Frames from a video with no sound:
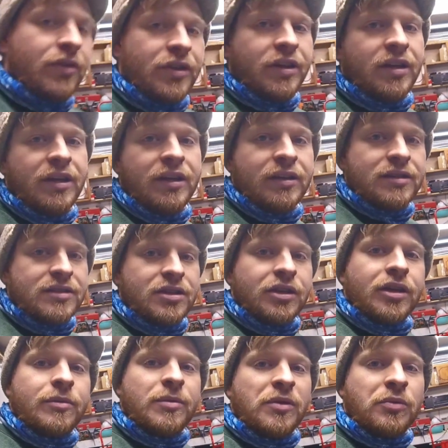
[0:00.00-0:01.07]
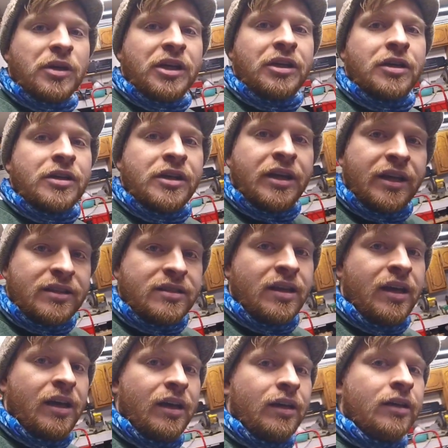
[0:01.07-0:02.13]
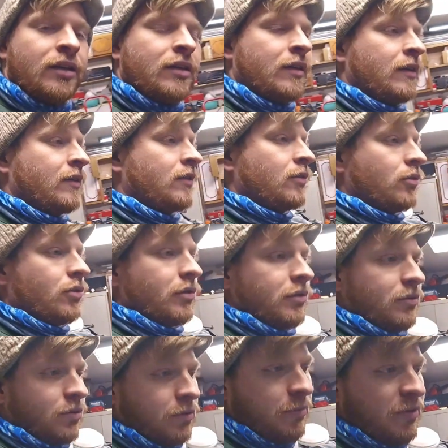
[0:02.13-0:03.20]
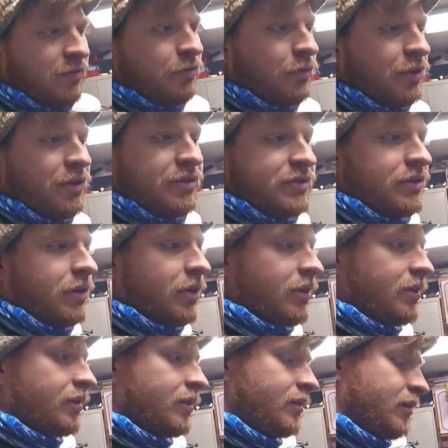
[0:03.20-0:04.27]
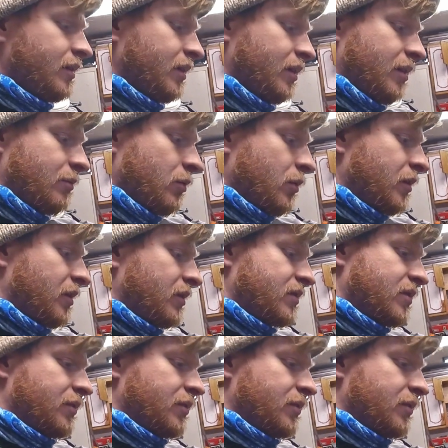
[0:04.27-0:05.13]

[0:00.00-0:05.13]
the things you're going to be working on the next day or before you start in the morning.